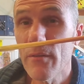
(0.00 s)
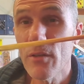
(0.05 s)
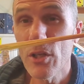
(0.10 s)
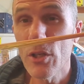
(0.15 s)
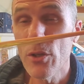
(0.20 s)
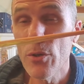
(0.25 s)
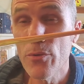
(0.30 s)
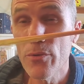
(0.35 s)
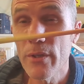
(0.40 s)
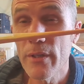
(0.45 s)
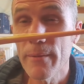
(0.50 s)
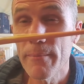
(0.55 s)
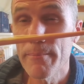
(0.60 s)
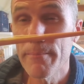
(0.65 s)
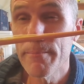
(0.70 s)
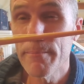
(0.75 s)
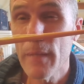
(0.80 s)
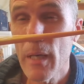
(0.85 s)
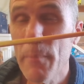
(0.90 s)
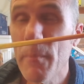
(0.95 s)
gonna use it.
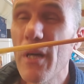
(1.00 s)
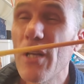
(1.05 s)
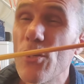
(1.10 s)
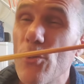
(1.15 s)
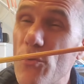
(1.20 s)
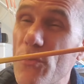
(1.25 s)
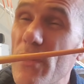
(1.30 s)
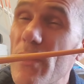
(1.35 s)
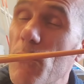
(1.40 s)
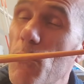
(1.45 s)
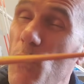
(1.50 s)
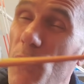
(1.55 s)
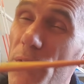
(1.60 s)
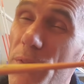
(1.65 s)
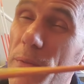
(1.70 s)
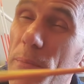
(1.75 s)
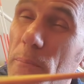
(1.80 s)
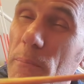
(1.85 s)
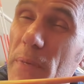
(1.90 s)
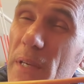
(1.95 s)
I might use it with